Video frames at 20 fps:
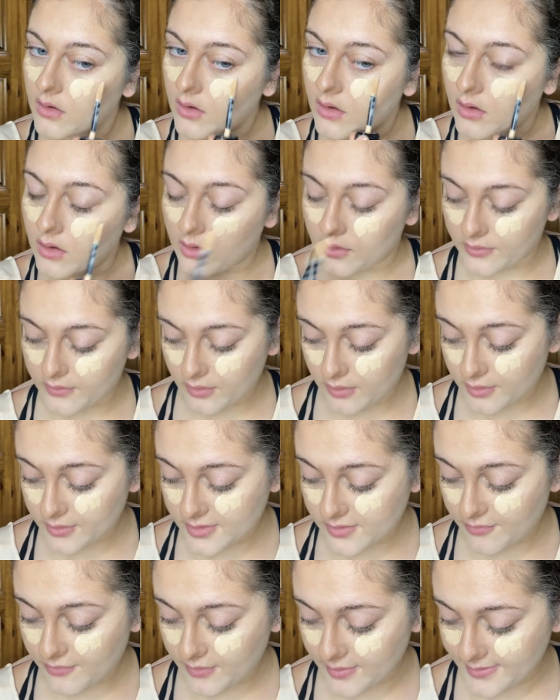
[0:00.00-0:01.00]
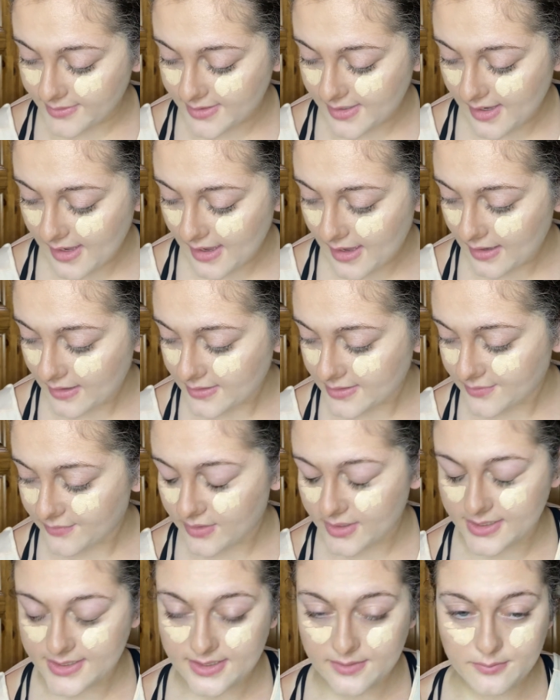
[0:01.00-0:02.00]
uh, there are different hacks for
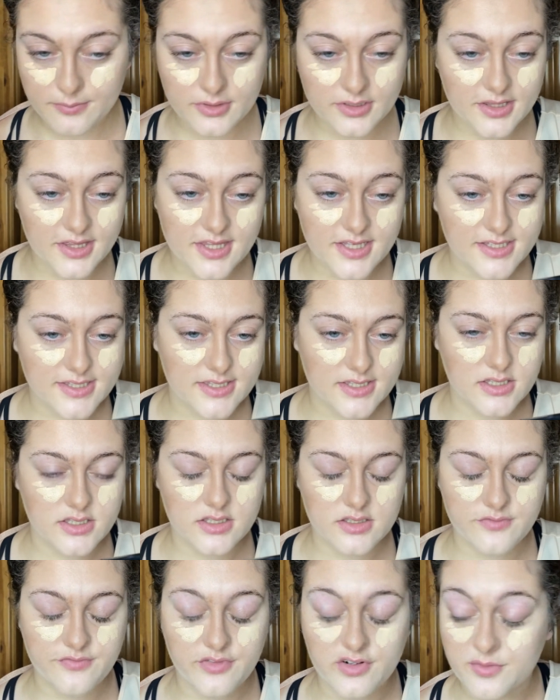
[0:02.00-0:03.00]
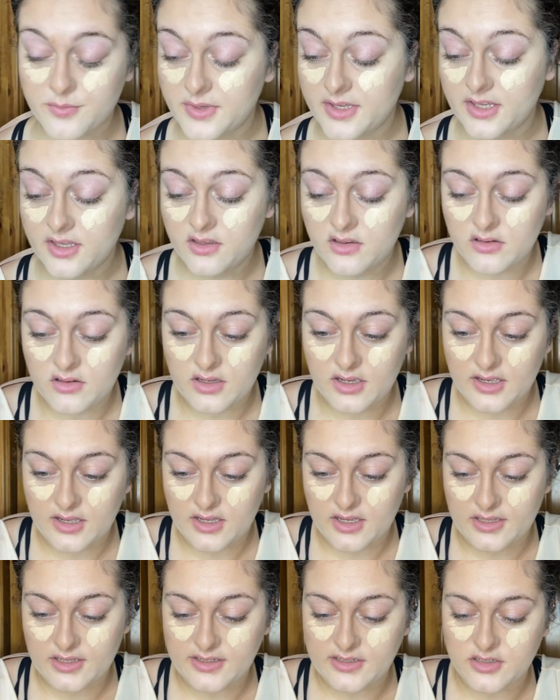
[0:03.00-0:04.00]
example this for me
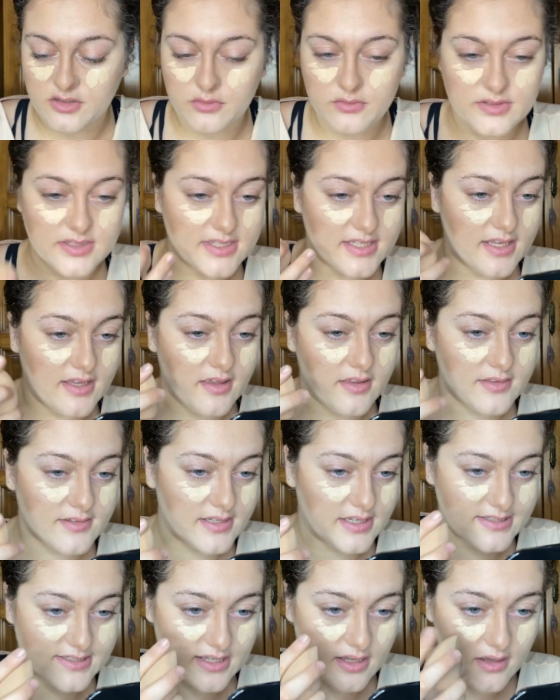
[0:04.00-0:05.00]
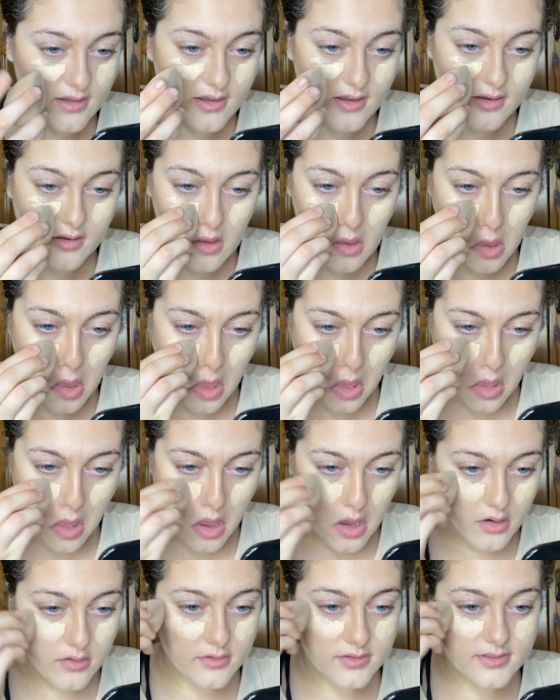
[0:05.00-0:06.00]
I don't see it as a hack
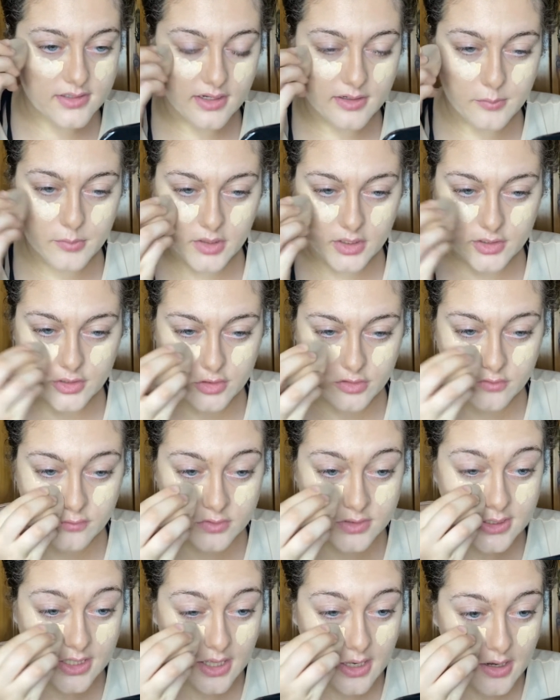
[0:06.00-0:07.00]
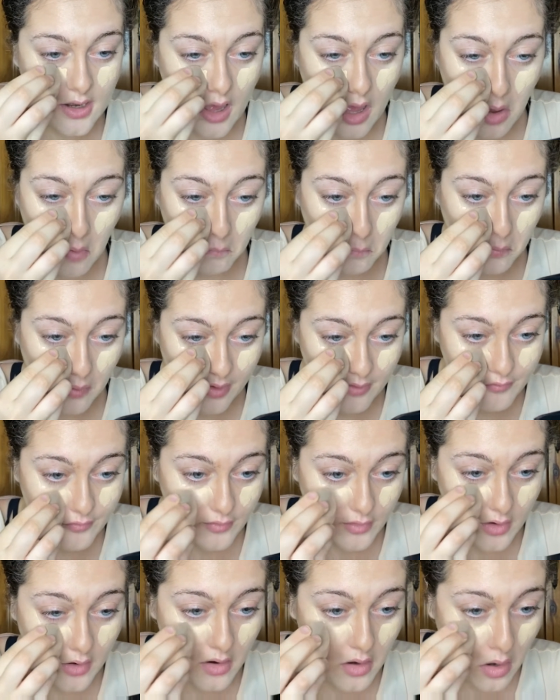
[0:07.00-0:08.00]
I might use again
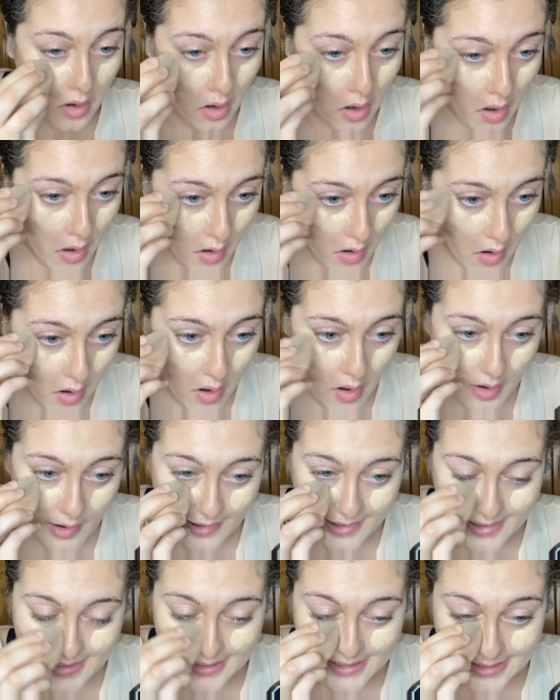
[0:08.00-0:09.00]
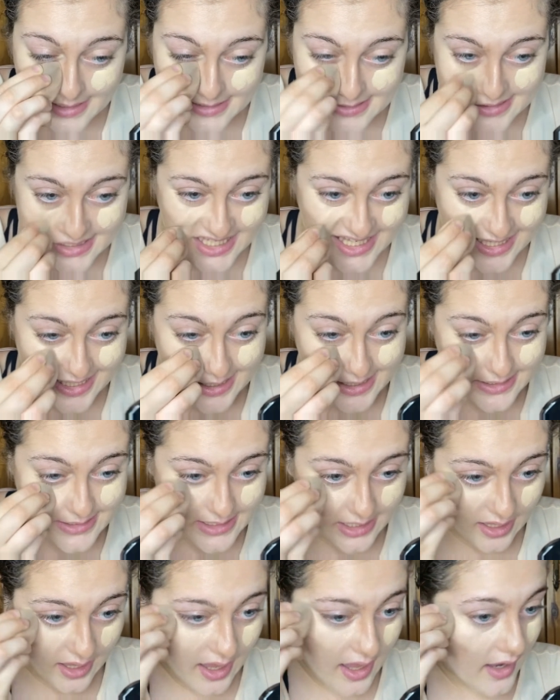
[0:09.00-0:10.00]
however it is
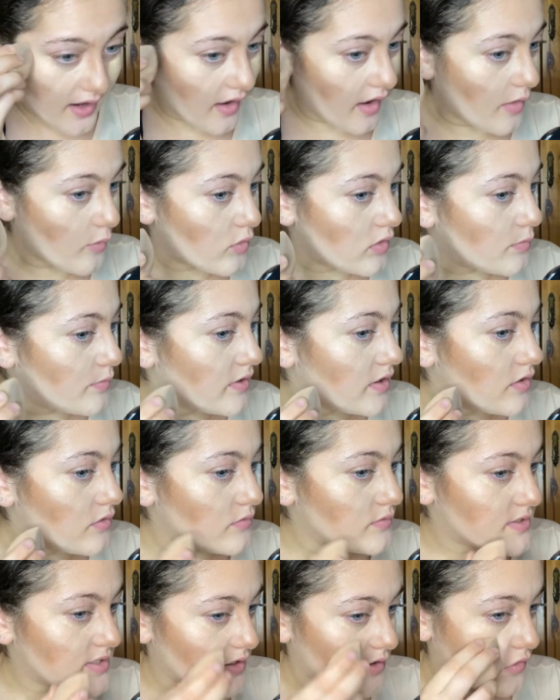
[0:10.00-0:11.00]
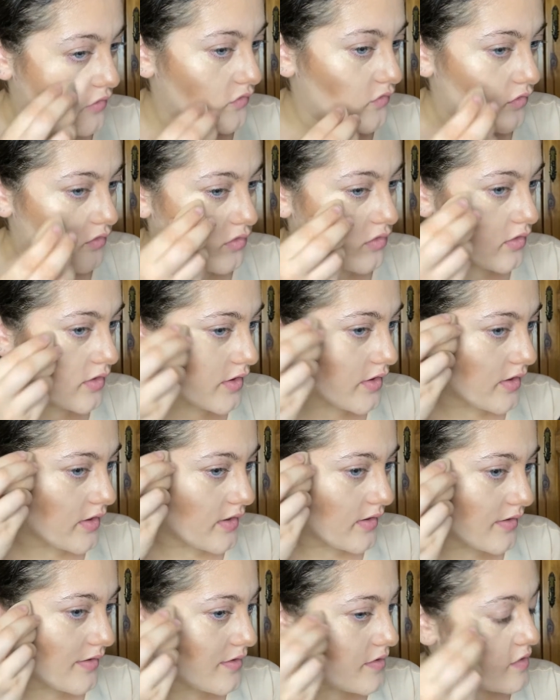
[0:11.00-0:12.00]
a hack I will be using for
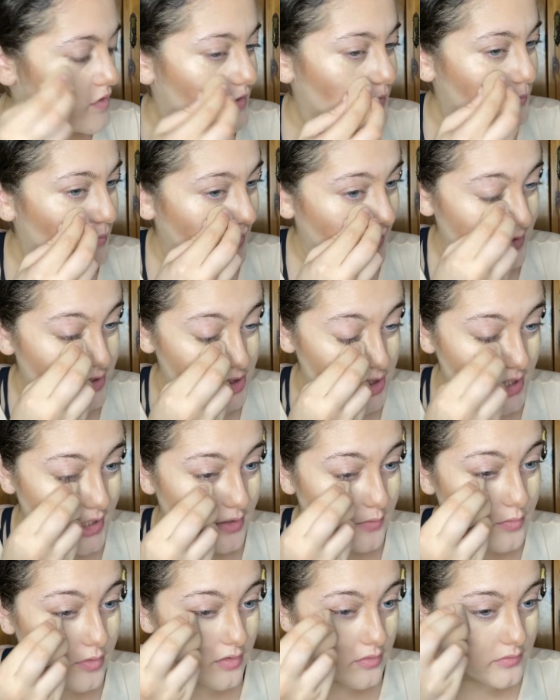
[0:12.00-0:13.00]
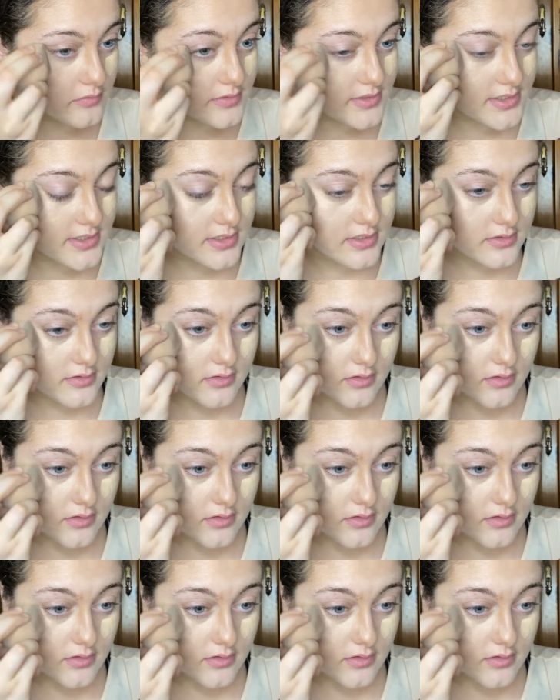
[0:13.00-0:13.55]
my cheekbones